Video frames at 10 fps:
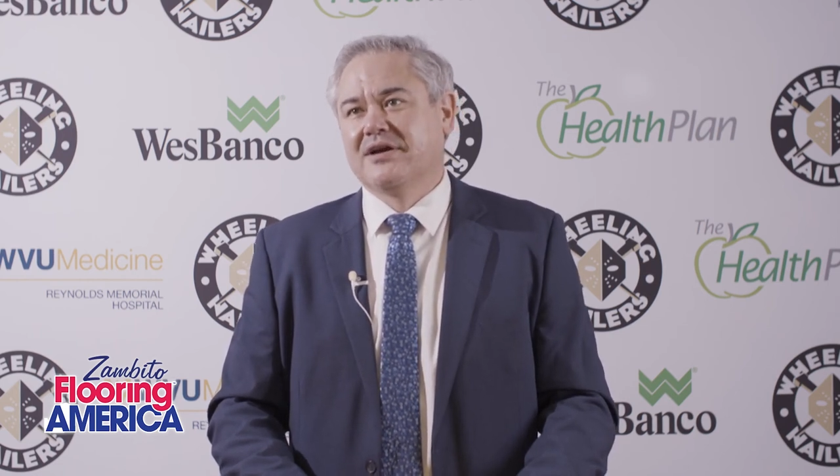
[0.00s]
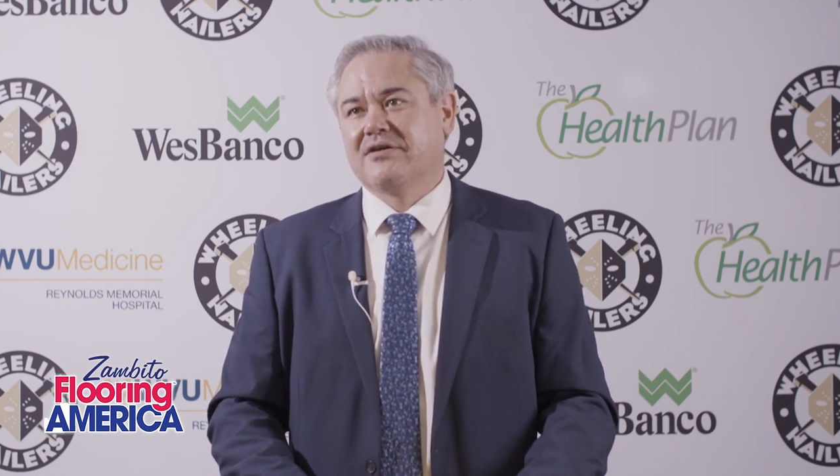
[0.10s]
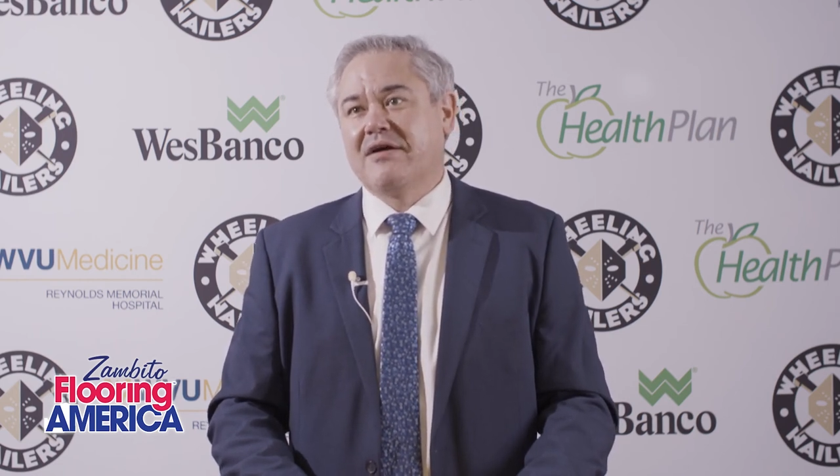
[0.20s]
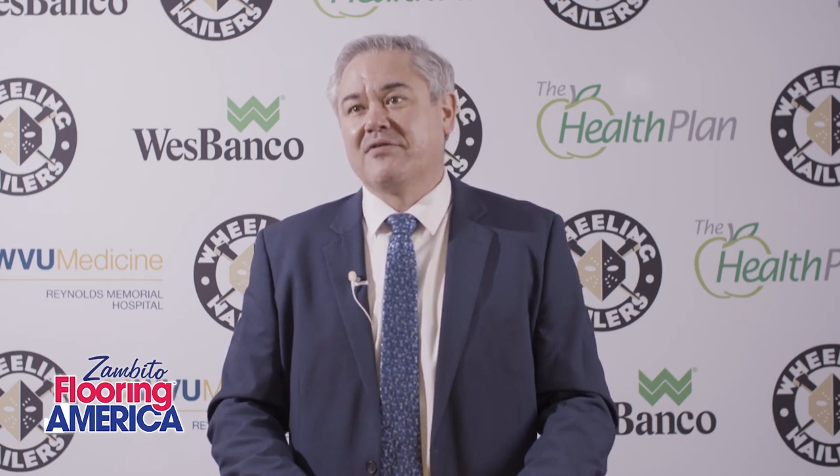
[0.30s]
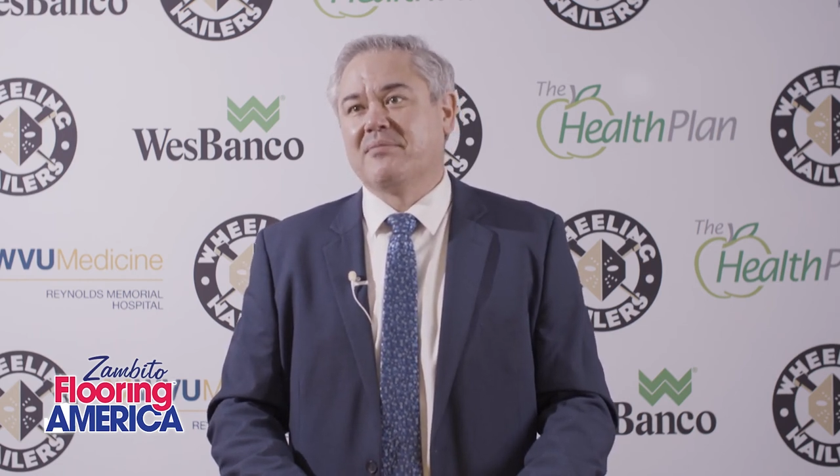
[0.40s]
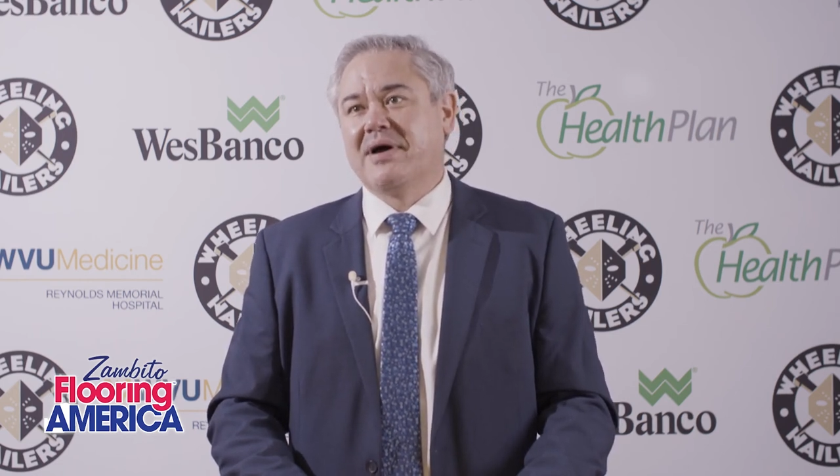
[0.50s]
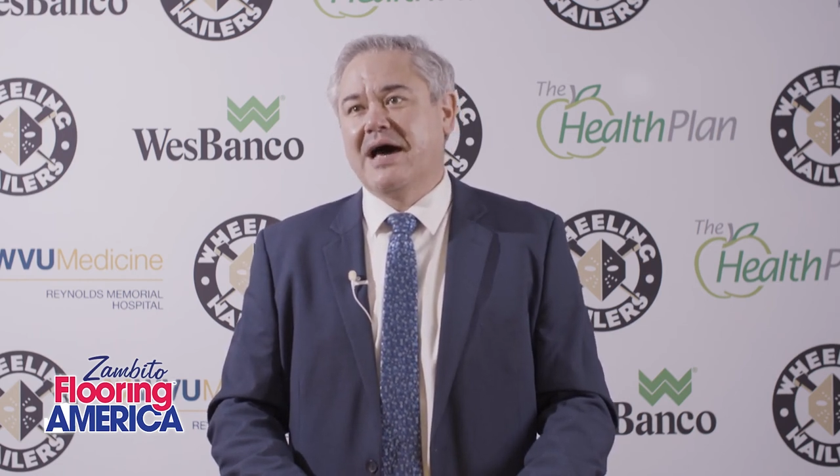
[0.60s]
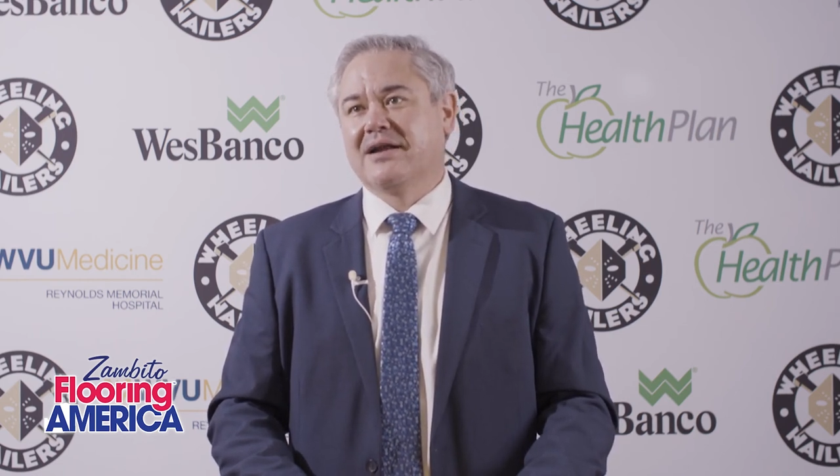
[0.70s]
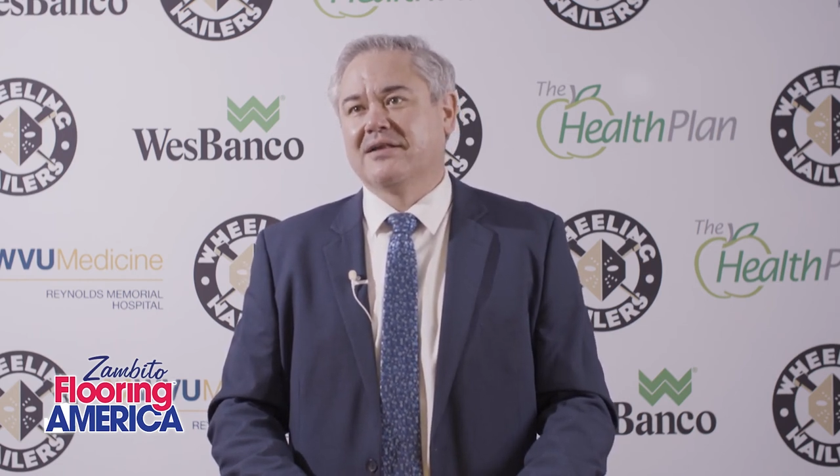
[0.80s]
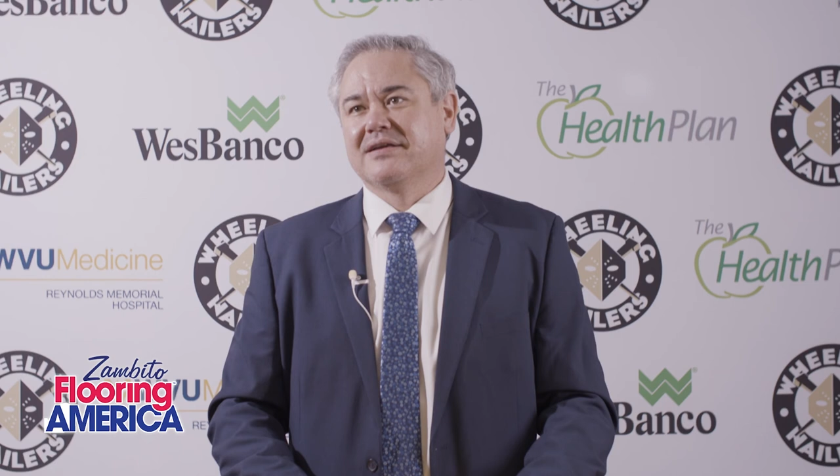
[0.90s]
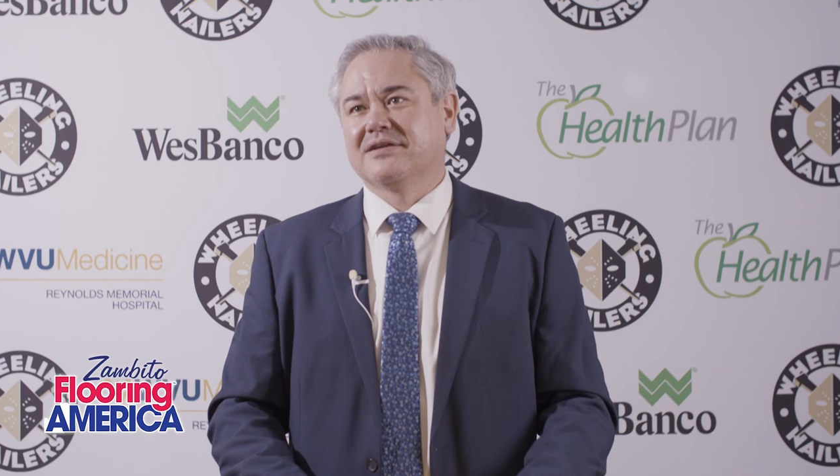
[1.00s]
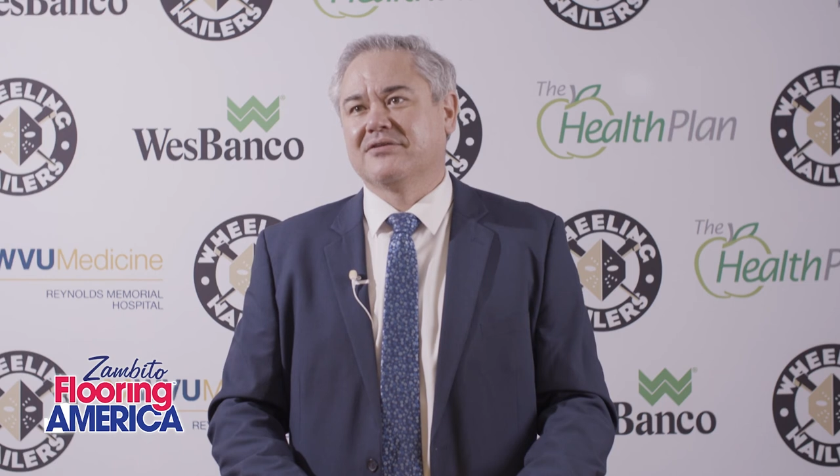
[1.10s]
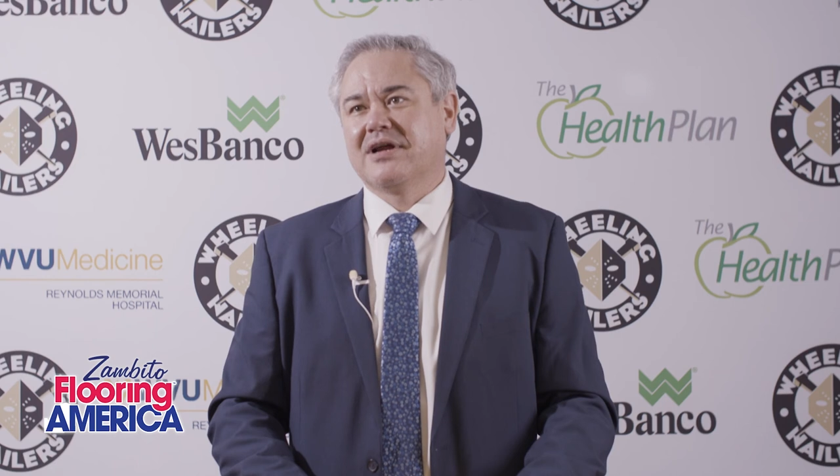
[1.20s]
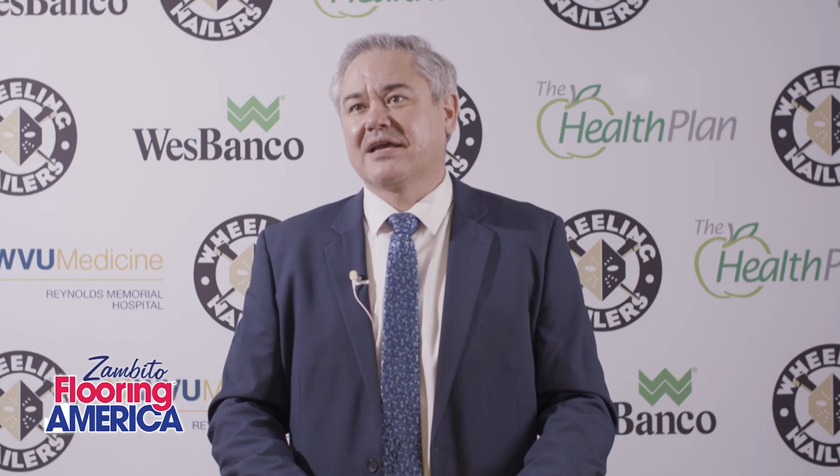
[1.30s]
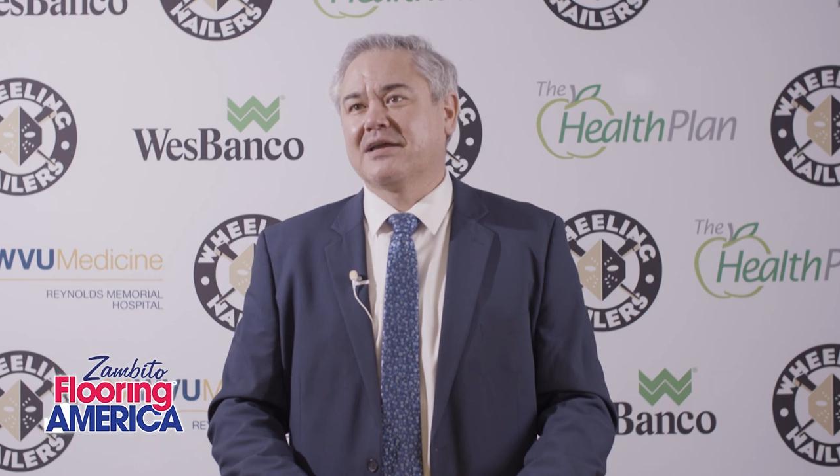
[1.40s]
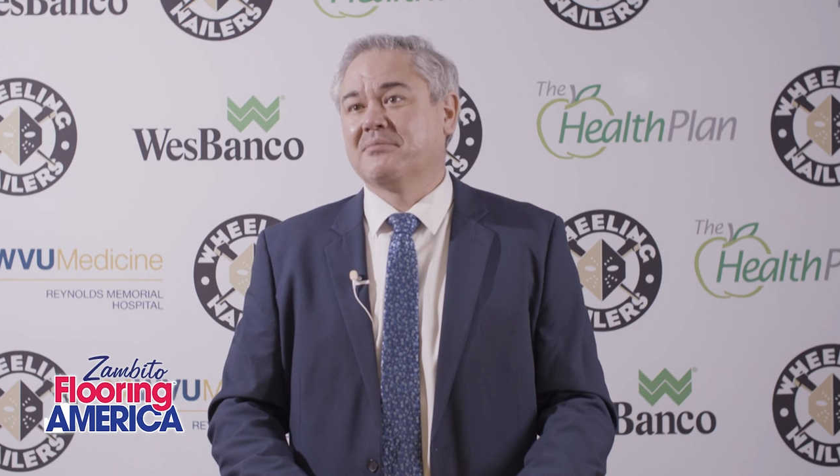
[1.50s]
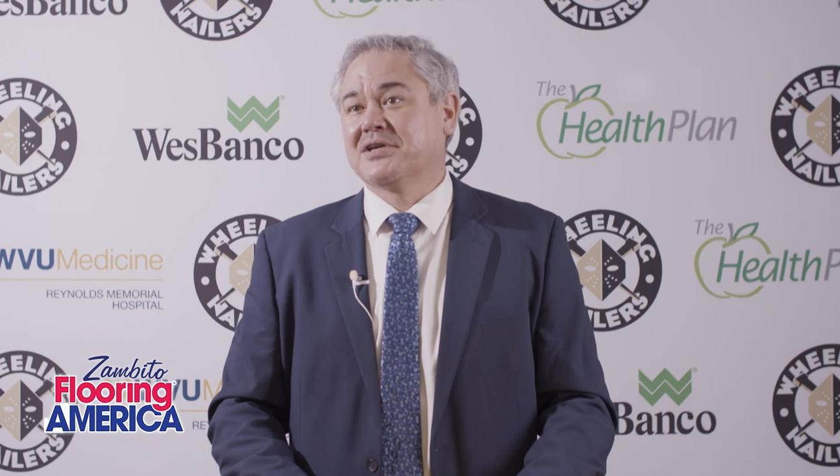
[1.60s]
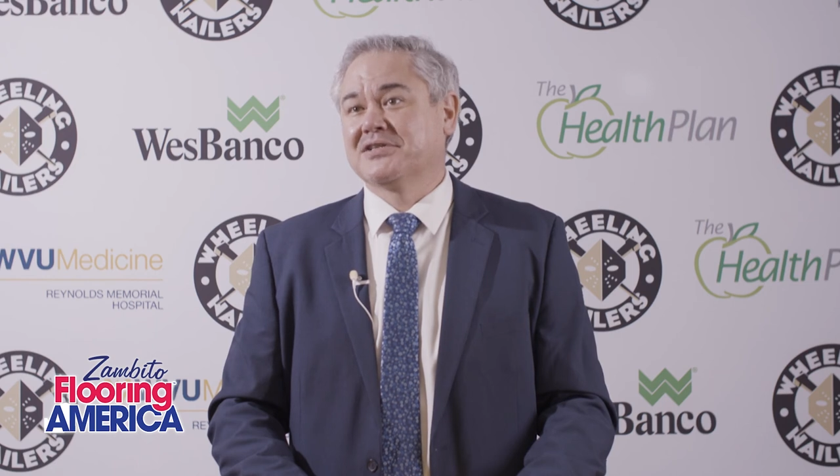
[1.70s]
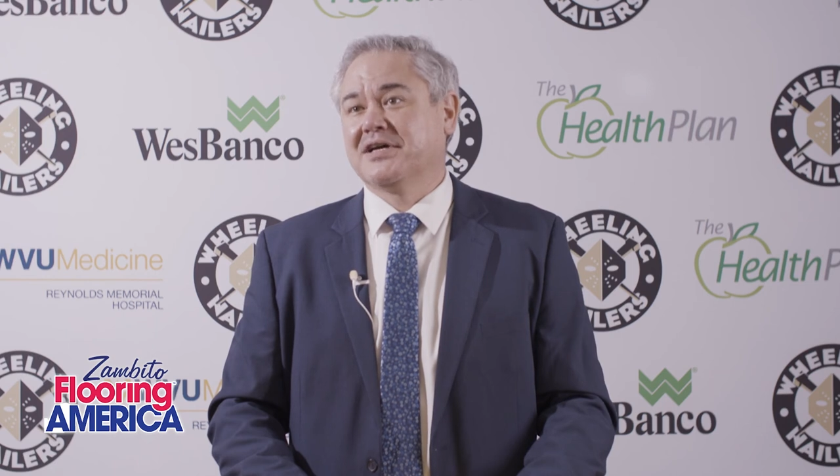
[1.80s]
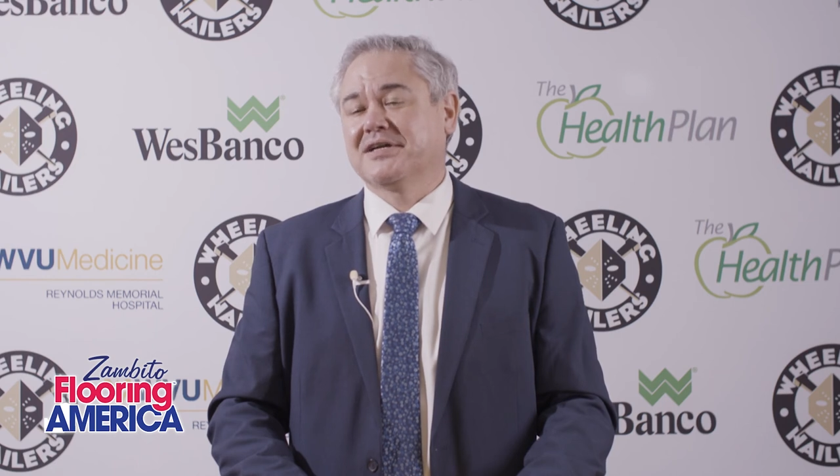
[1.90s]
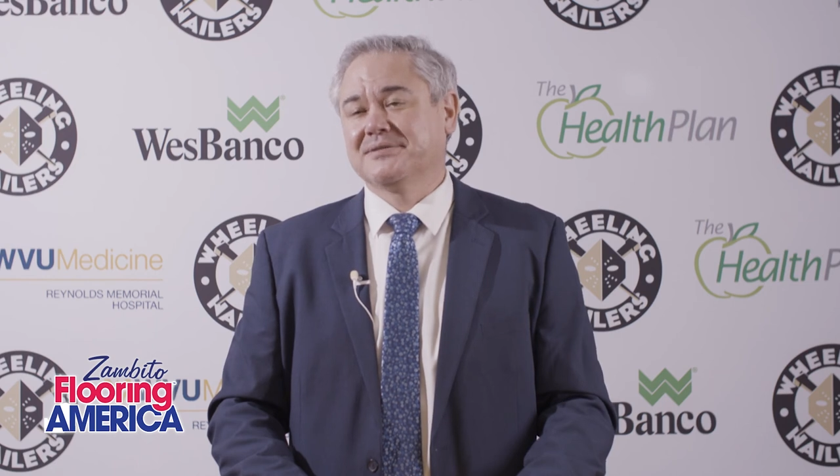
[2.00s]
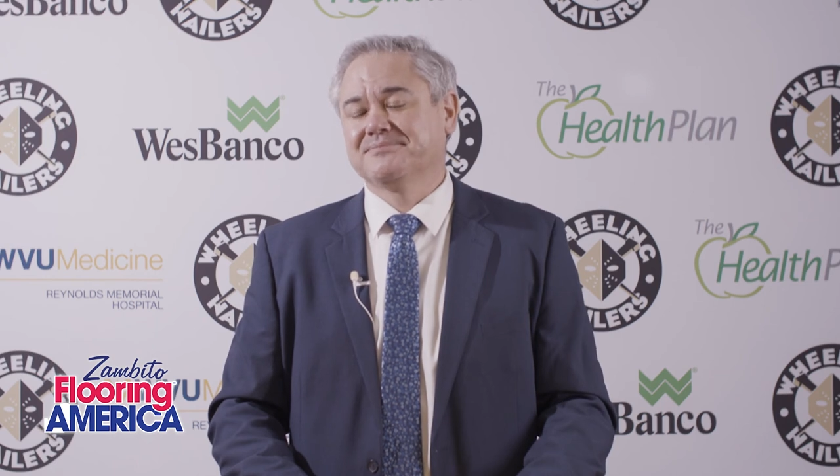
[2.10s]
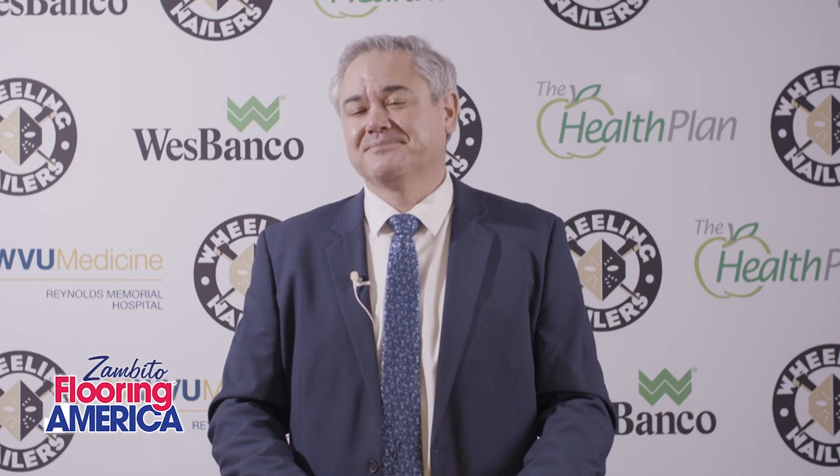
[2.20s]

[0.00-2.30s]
having to battle and you're not getting much luck.